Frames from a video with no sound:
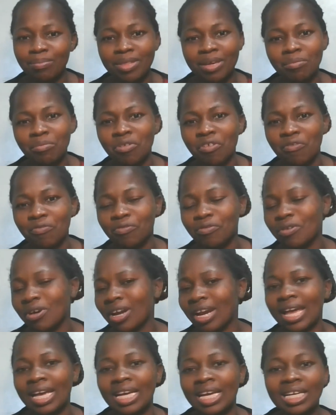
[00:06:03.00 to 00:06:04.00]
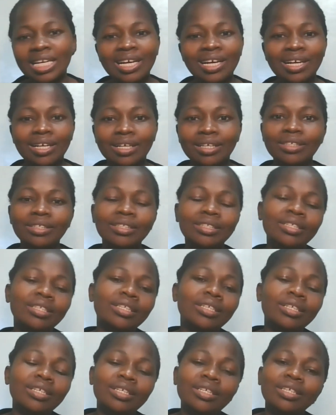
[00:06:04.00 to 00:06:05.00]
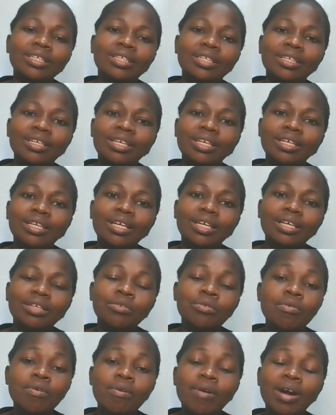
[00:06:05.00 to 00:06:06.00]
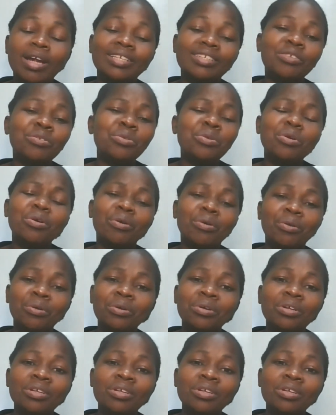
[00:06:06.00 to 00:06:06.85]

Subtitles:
them off. You're like, ah, you don't want, you know.